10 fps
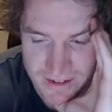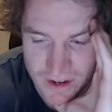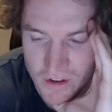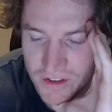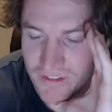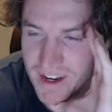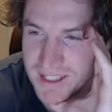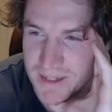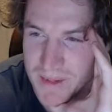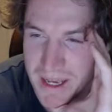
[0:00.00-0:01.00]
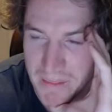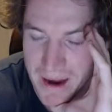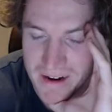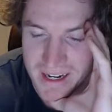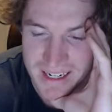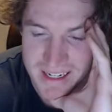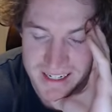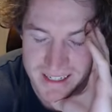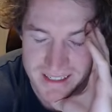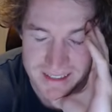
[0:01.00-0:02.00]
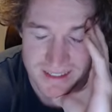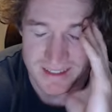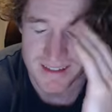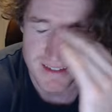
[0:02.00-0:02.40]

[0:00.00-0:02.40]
Gothic Faustian man, marrying an Indian is just